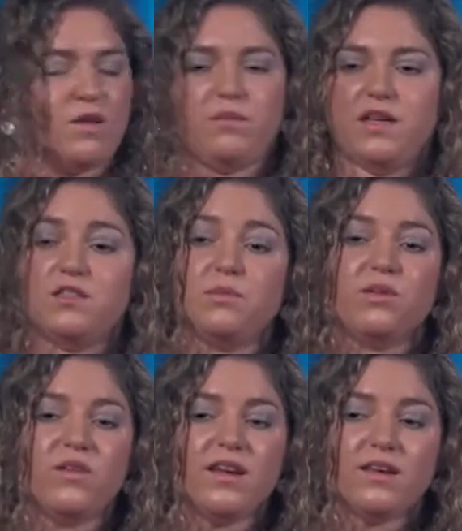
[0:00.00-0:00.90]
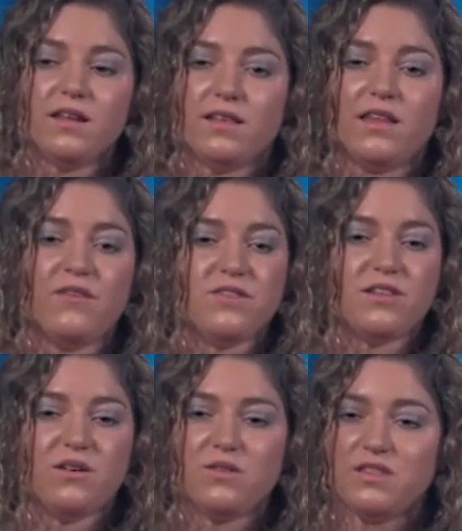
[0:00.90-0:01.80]
can be deployed, left
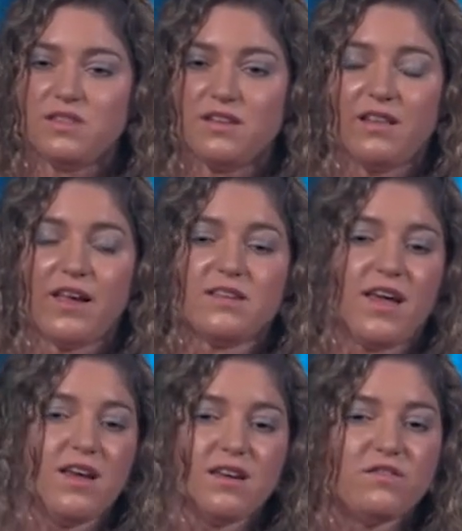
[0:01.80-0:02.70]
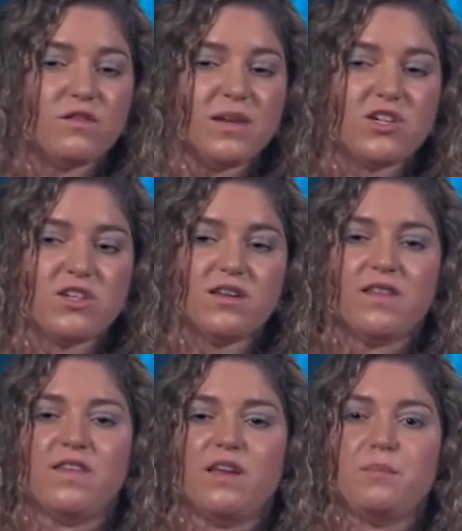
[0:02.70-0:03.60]
alone to collect any information,
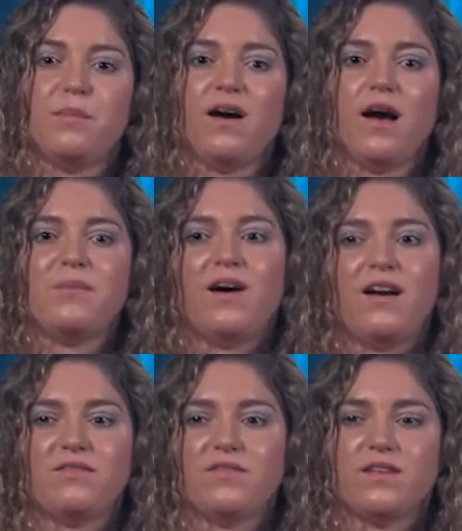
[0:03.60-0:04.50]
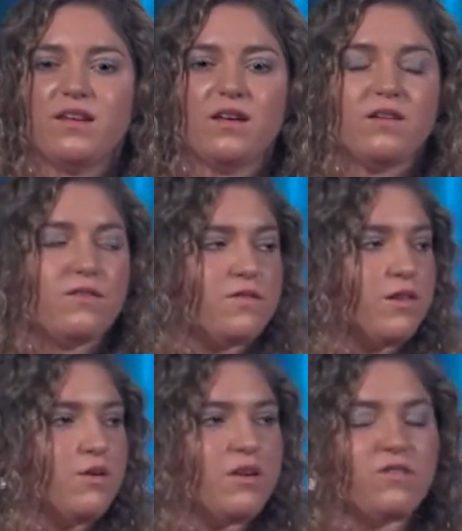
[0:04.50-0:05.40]
and then they pop off,
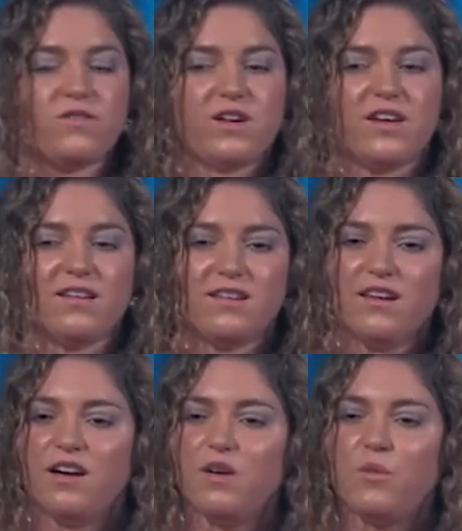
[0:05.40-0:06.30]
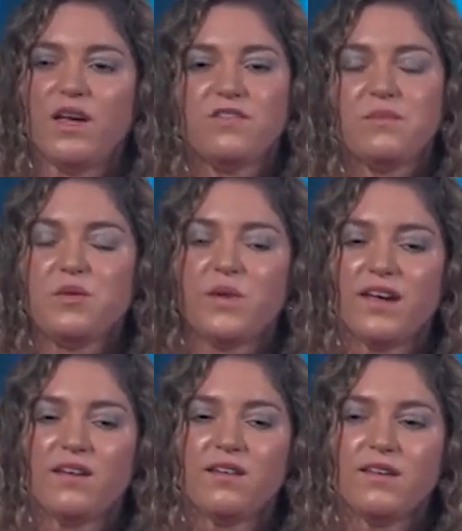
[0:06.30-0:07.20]
floating free, away from the
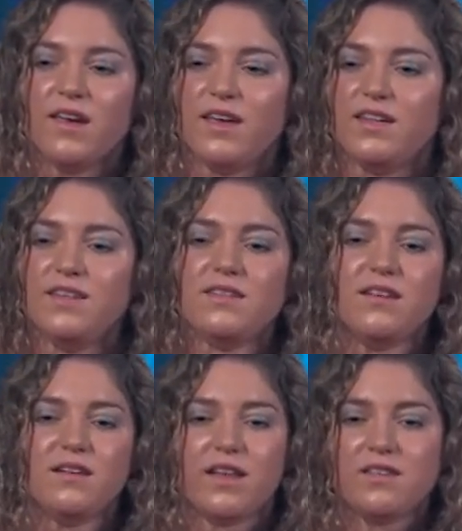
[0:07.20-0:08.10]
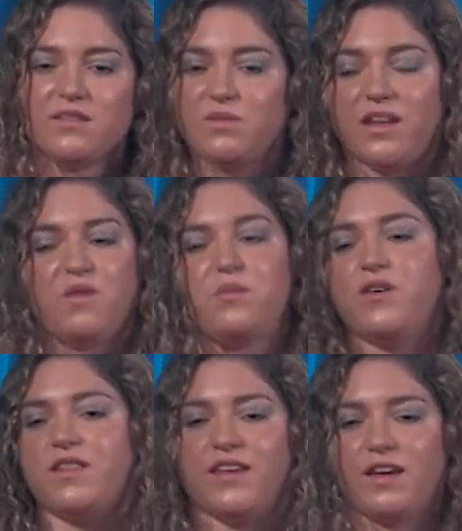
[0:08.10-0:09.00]
whale, and easily collected without
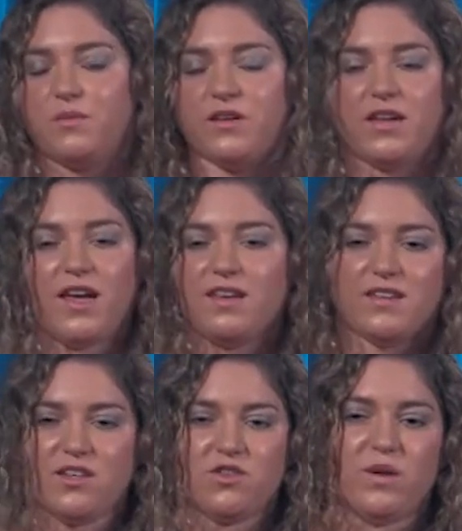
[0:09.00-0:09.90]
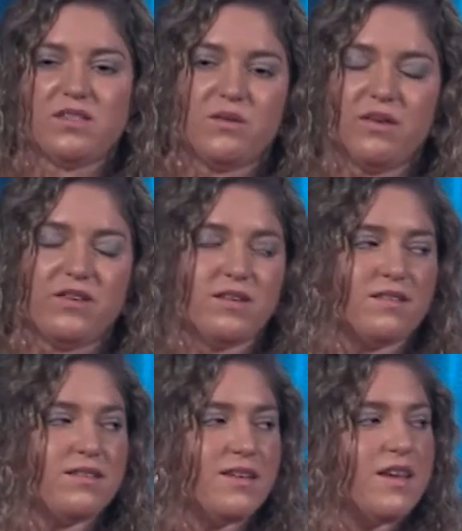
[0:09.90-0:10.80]
putting the animal in any danger whatsoever.
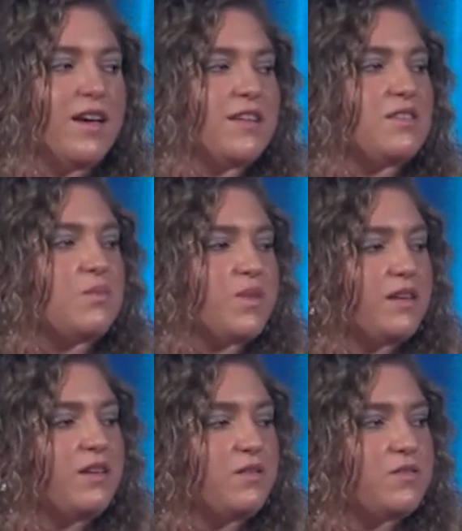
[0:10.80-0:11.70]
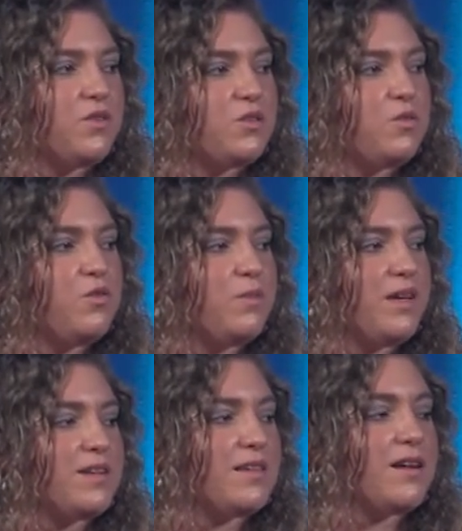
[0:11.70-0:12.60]
It's a really useful tool
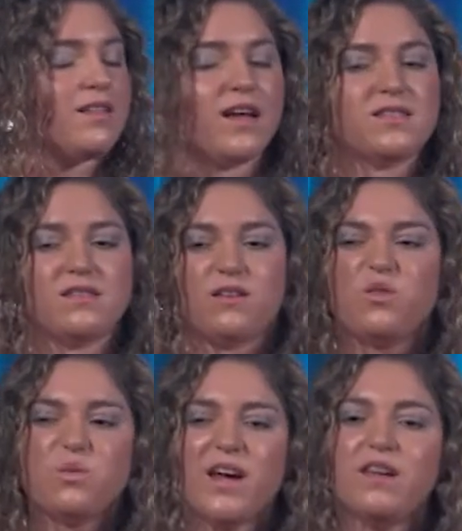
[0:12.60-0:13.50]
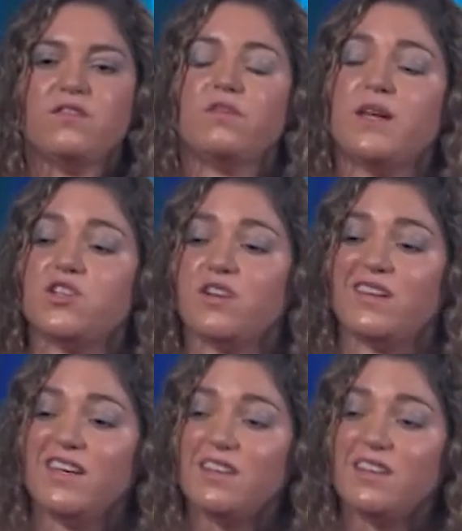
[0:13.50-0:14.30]
because it collects great information on